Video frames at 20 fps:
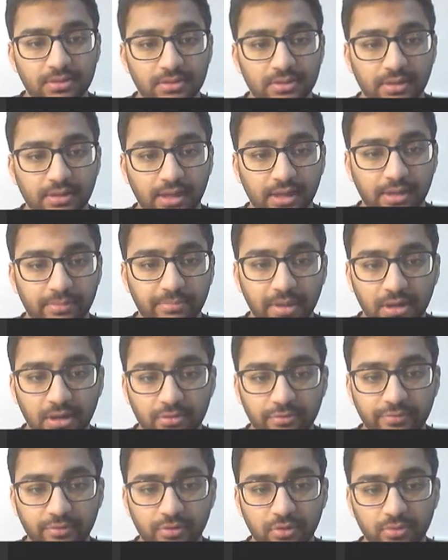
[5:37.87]
At
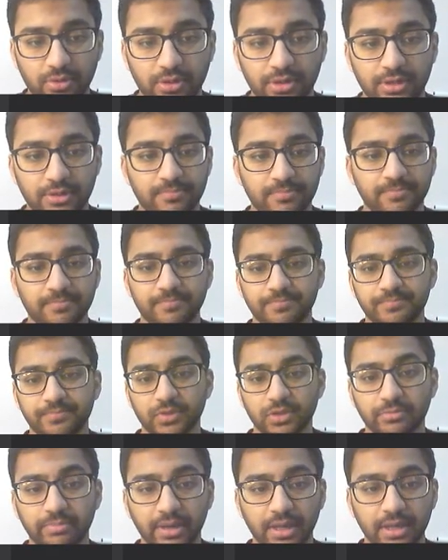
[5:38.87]
power forward,
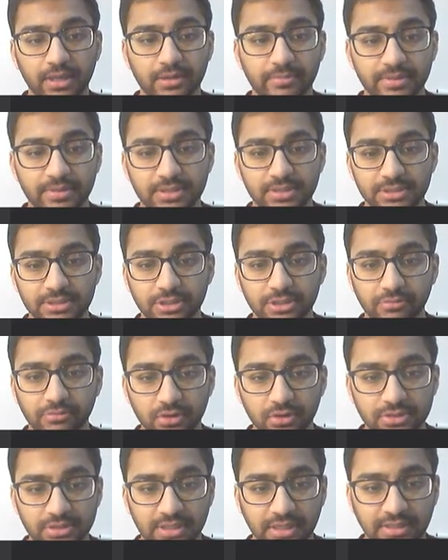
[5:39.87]
your pay up is
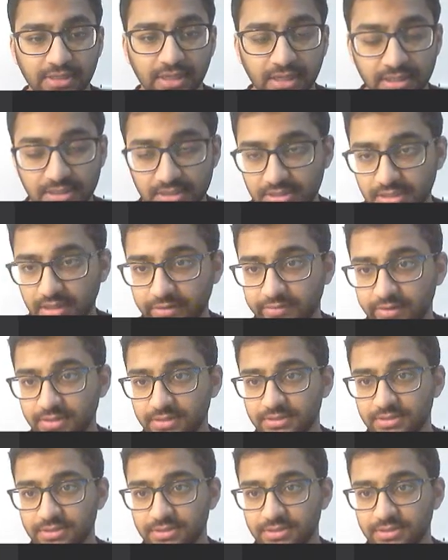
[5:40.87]
DeRozan at 97.